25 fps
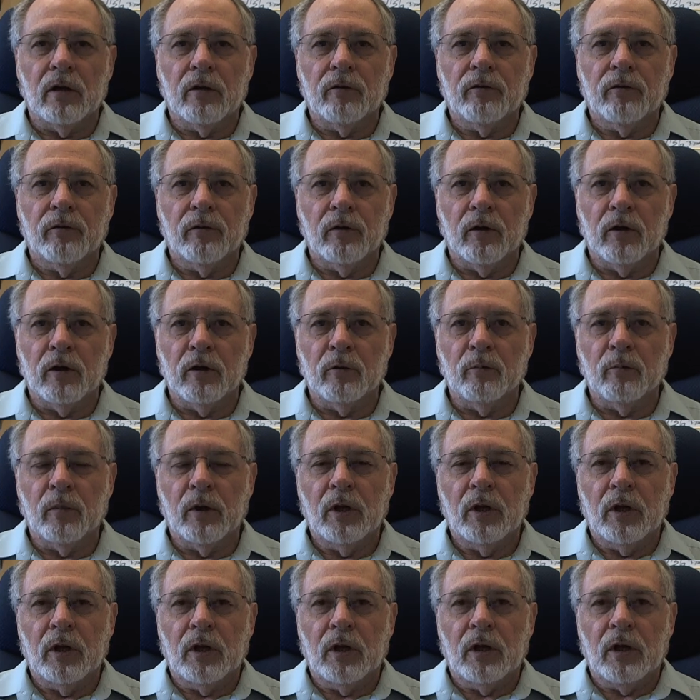from
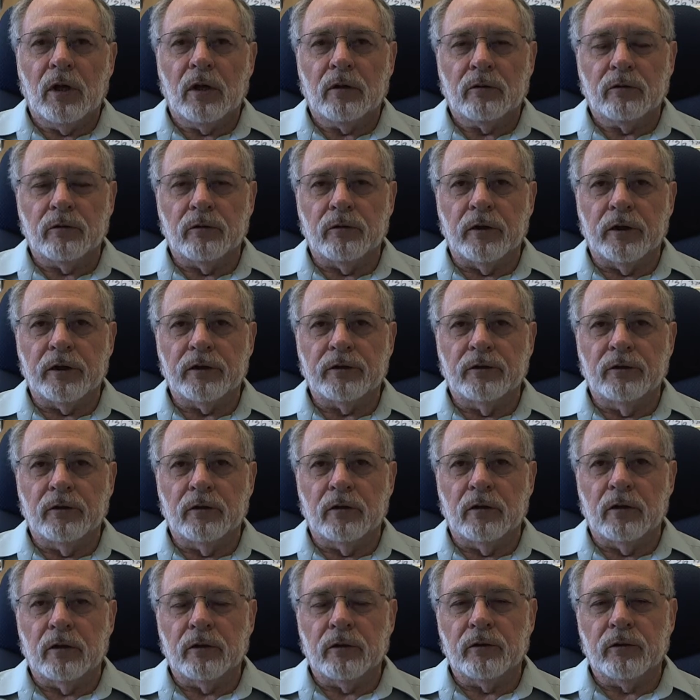
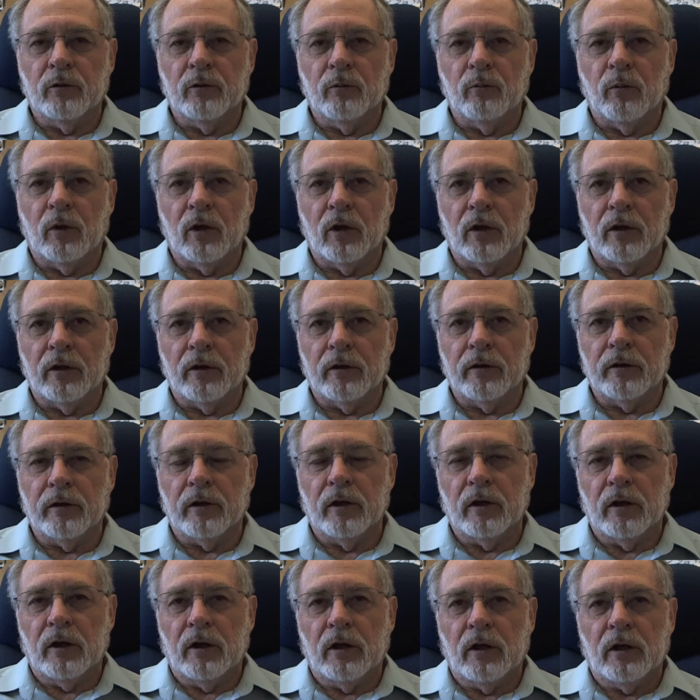traditional to modern
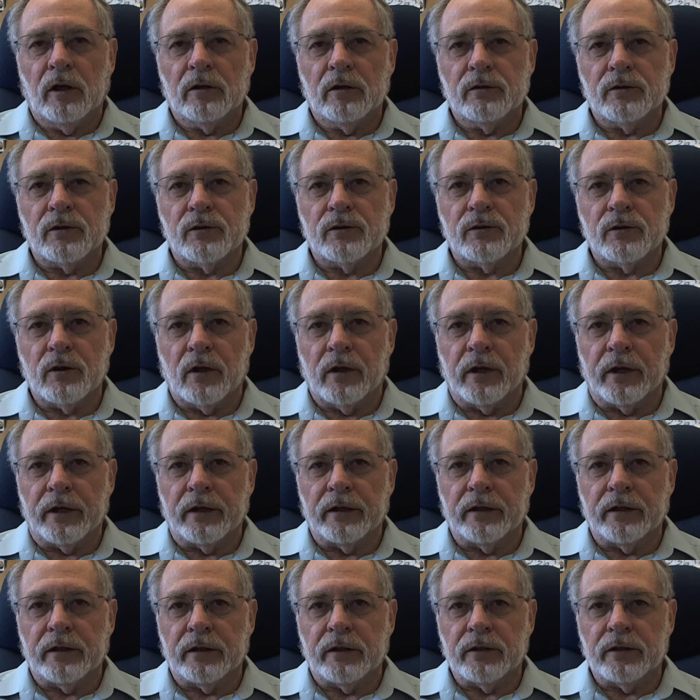
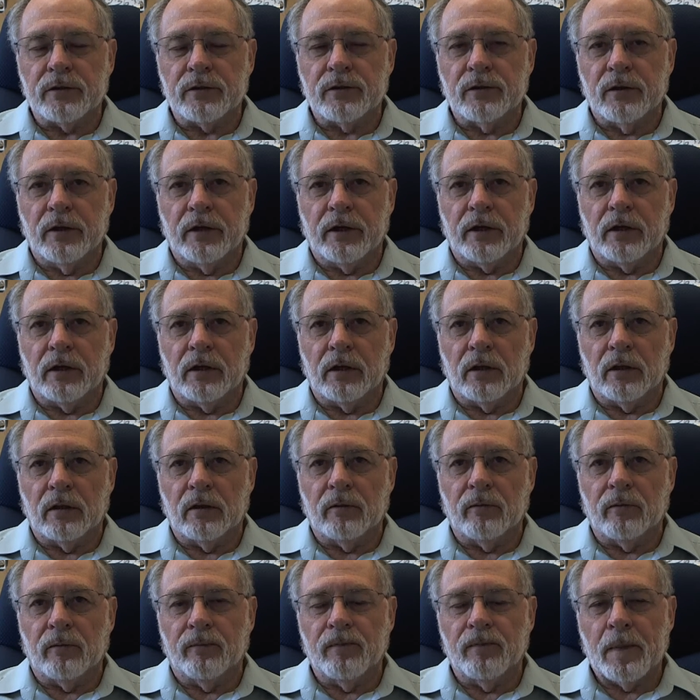societies,
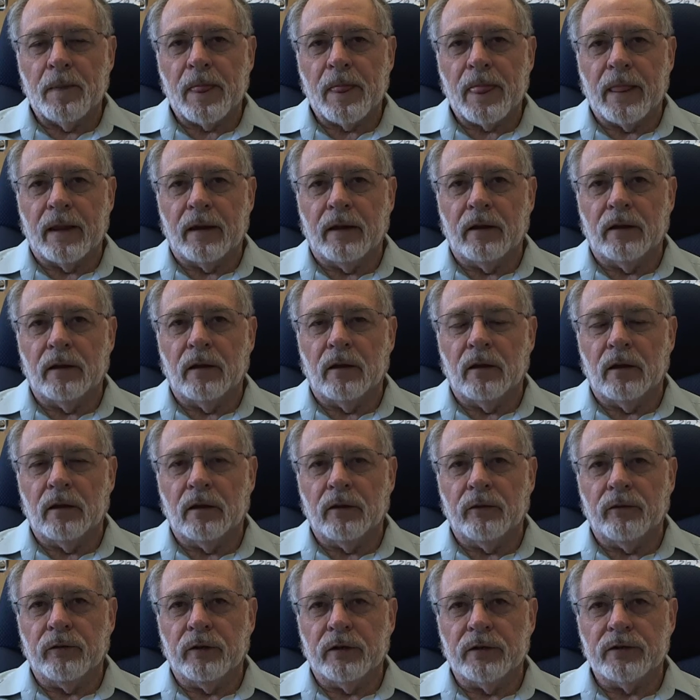and
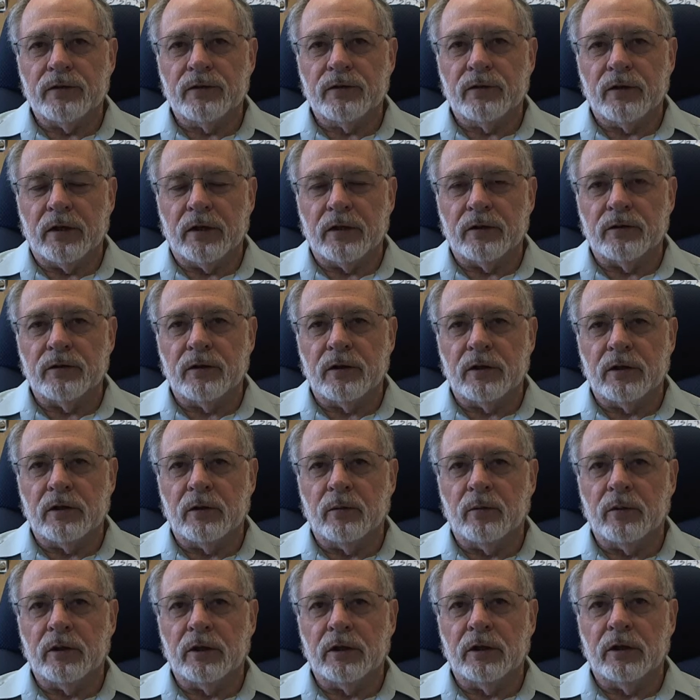all of these things need to
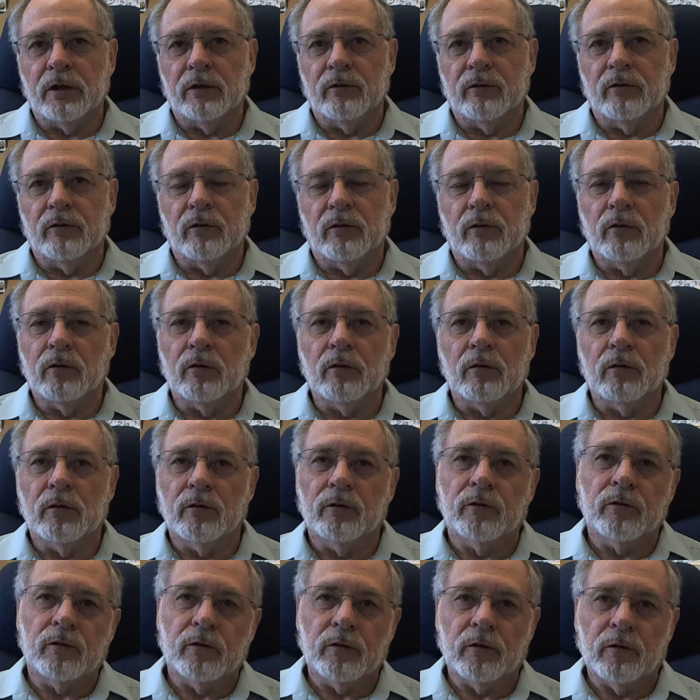be given due
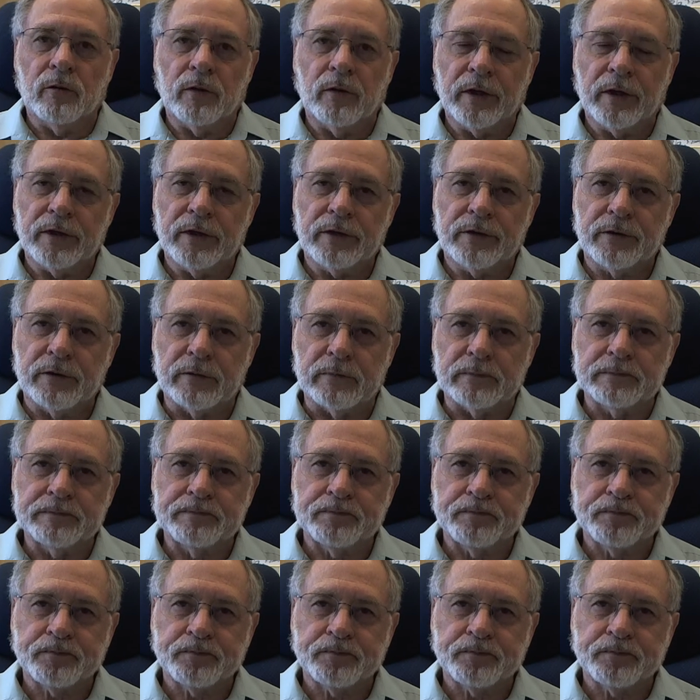consideration.